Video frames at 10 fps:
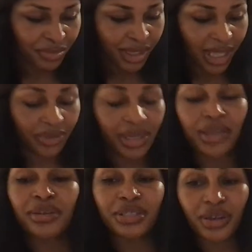Like when I go
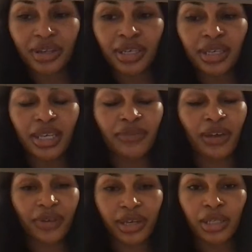to Target, if I
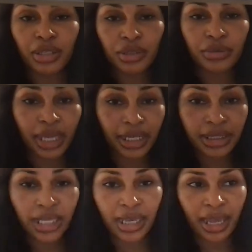find a cute night
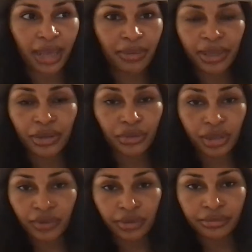set, I buy 3 of
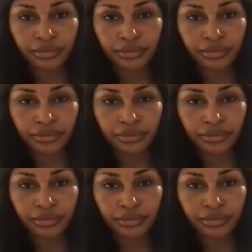them.